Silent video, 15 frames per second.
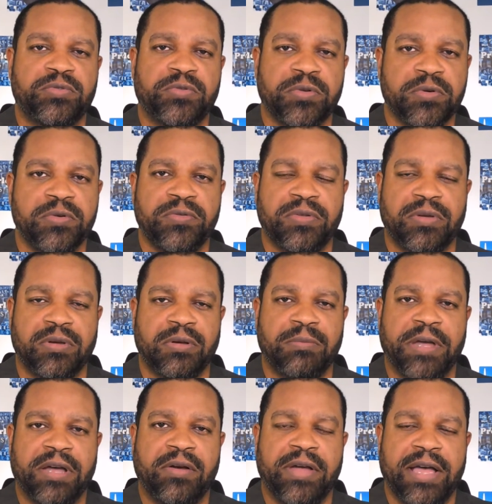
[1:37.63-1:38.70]
truth
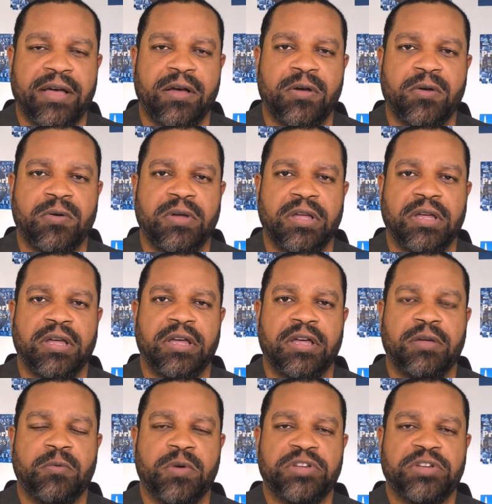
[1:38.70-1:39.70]
about how uh,